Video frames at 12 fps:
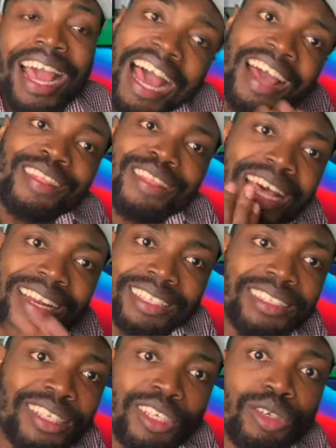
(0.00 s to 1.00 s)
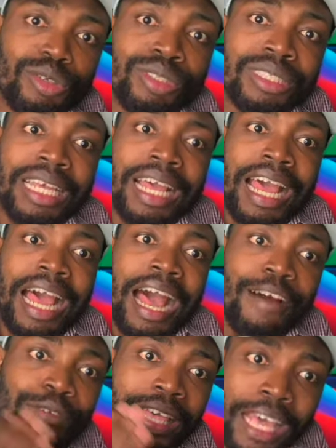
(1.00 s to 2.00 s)
And that excuse
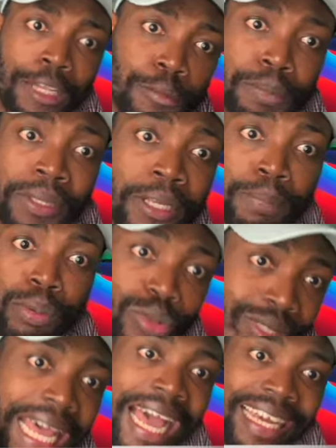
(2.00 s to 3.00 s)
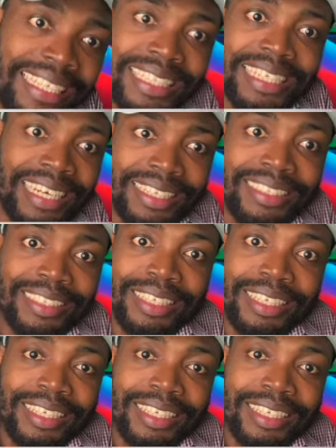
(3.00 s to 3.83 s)
have kept people's ideas